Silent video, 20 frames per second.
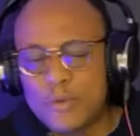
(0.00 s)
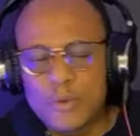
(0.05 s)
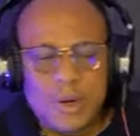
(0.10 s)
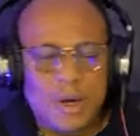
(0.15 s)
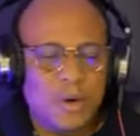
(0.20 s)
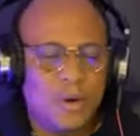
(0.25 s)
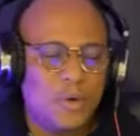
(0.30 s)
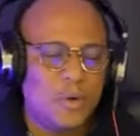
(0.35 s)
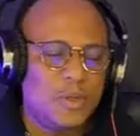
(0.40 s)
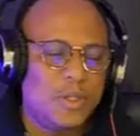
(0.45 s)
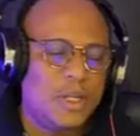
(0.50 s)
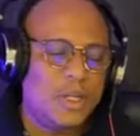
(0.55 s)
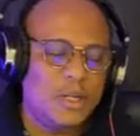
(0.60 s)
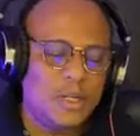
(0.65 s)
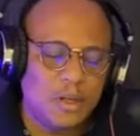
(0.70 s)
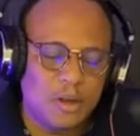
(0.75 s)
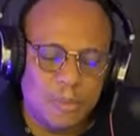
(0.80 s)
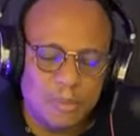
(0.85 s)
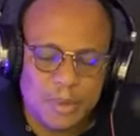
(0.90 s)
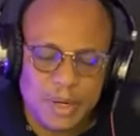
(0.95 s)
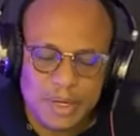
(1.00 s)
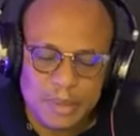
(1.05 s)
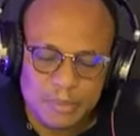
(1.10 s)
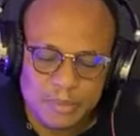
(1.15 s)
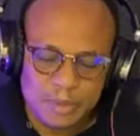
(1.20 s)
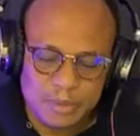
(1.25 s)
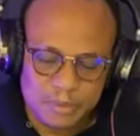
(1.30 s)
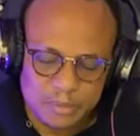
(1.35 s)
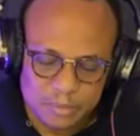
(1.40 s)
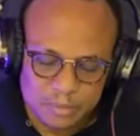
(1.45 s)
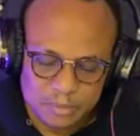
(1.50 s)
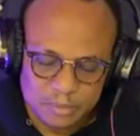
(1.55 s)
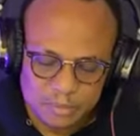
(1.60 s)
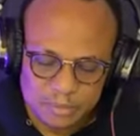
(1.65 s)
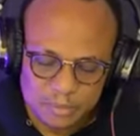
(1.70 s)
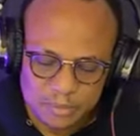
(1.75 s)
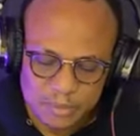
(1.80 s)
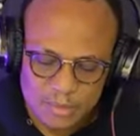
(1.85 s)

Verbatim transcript: If you are holding your Bible